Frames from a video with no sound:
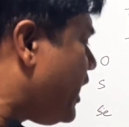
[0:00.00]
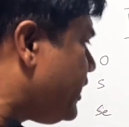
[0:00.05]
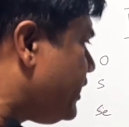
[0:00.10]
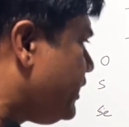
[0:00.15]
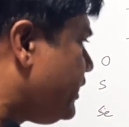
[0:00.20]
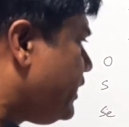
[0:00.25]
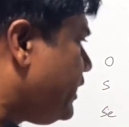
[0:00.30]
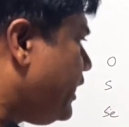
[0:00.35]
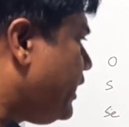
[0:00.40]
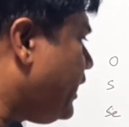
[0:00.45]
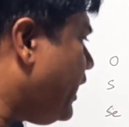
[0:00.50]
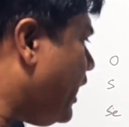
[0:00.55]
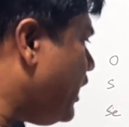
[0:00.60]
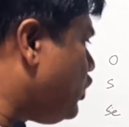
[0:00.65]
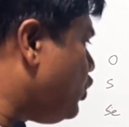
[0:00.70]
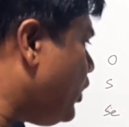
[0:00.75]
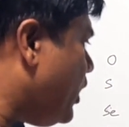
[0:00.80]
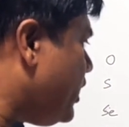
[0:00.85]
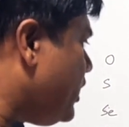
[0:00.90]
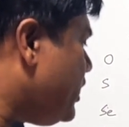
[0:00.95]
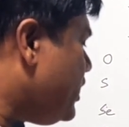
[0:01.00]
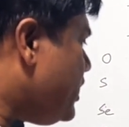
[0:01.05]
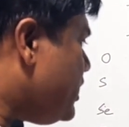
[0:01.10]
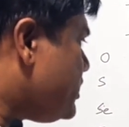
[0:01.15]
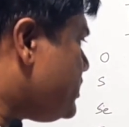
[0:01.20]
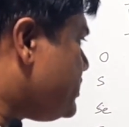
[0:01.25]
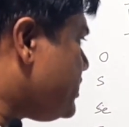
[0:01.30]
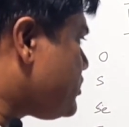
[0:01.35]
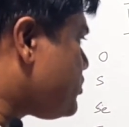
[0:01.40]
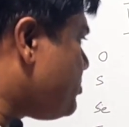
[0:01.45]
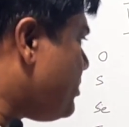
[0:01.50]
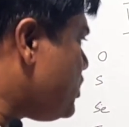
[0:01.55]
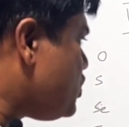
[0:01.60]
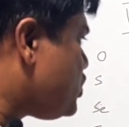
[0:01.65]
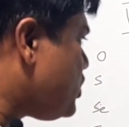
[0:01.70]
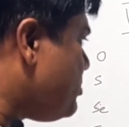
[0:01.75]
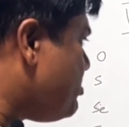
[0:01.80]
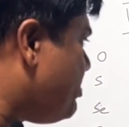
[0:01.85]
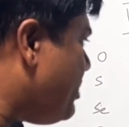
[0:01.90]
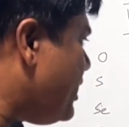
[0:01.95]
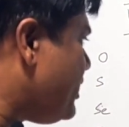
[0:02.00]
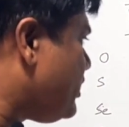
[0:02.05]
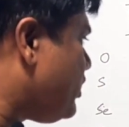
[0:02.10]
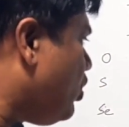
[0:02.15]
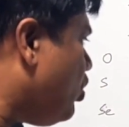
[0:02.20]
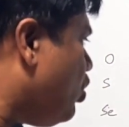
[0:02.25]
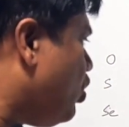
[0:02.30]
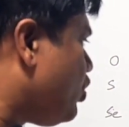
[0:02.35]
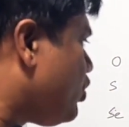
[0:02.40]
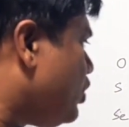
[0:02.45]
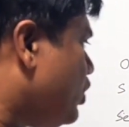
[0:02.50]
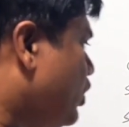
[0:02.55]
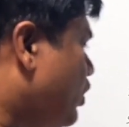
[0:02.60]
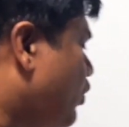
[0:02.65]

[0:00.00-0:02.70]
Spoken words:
and AQA, just mention bent or